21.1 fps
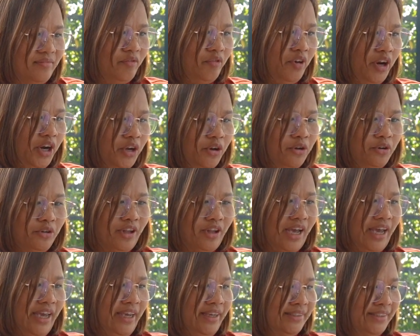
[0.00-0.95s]
Very good
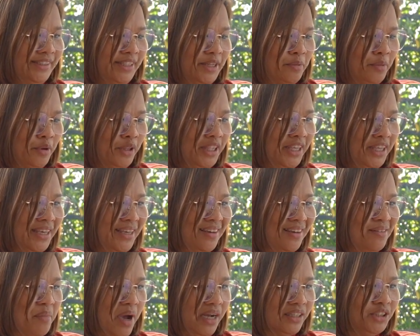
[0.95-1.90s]
eyes,
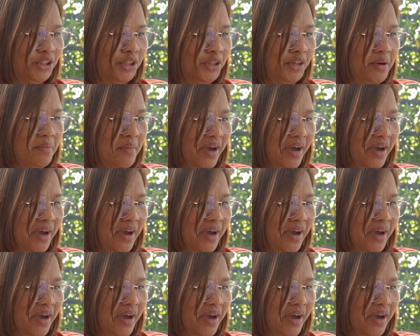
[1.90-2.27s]
Timothy. Back to you,